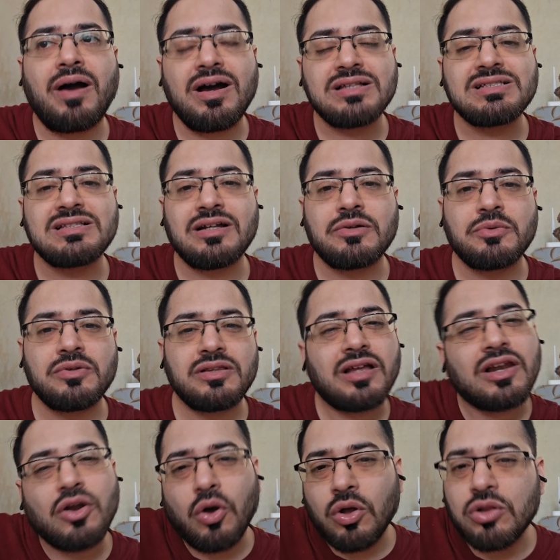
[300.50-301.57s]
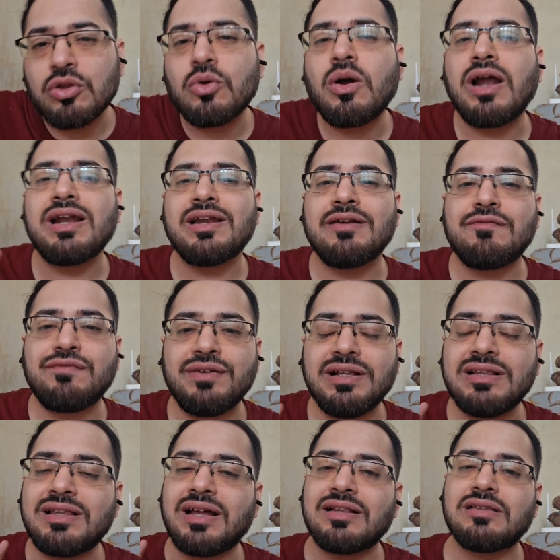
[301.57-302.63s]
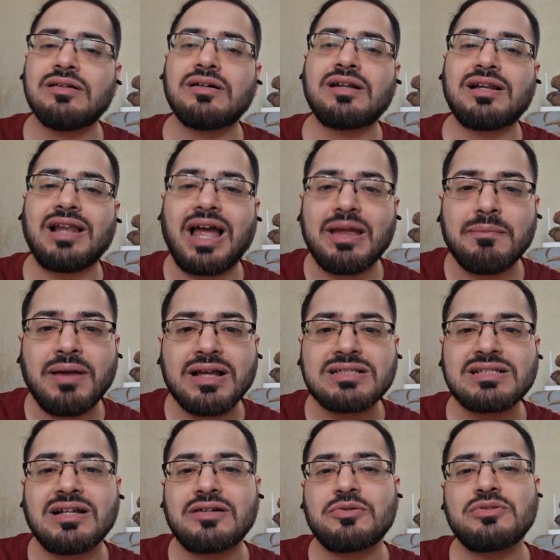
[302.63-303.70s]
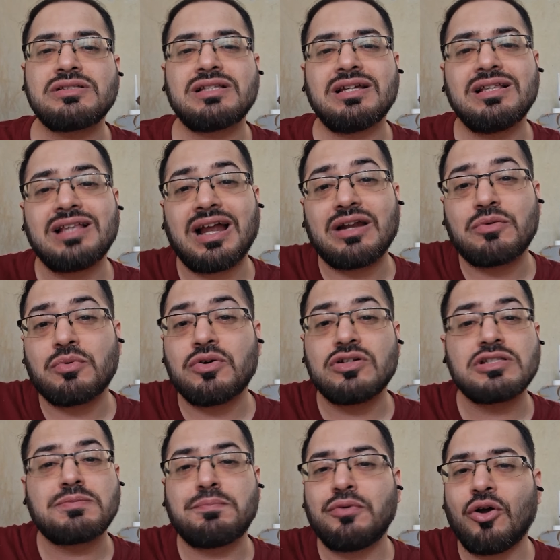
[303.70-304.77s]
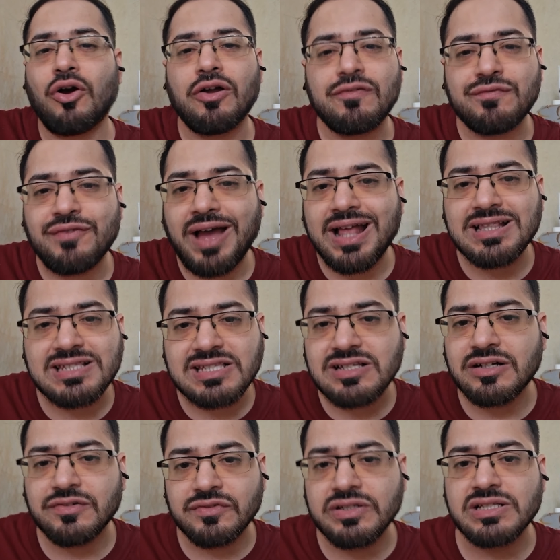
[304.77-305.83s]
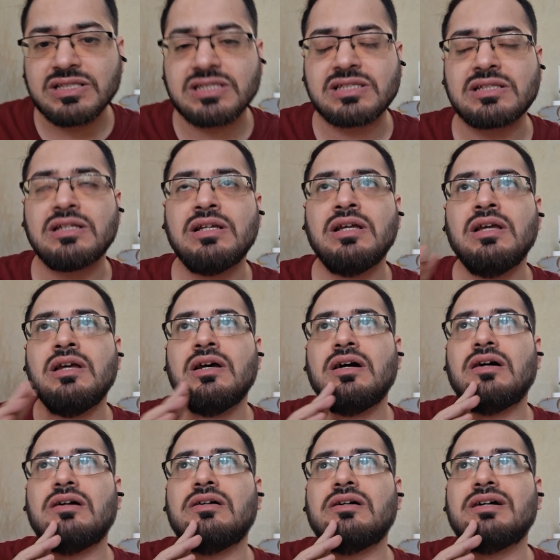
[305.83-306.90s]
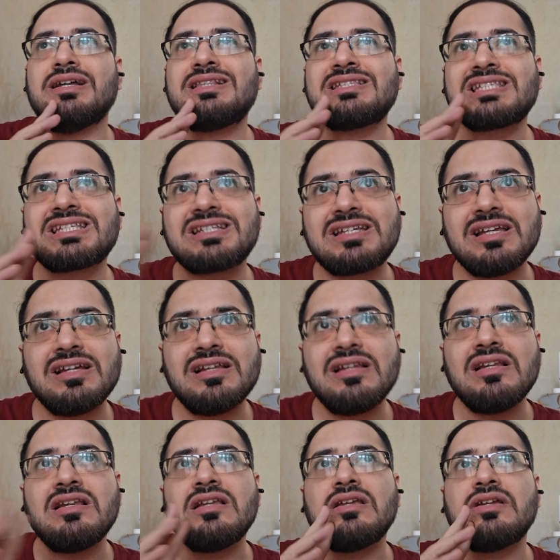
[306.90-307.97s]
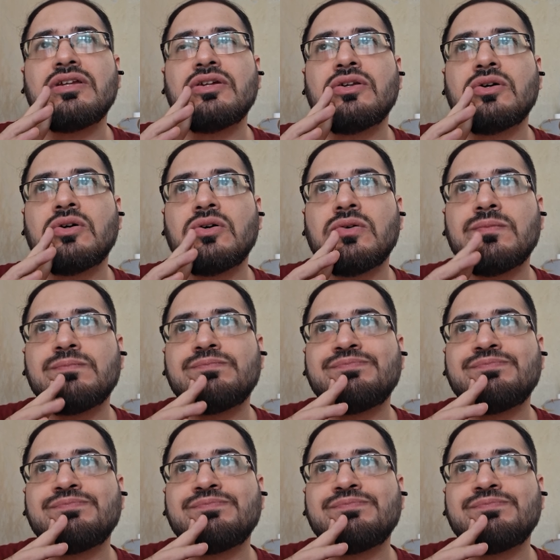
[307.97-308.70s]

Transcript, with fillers: parts that were there and although i did feel that the climax that was there that was pure fan service uh, it's still you know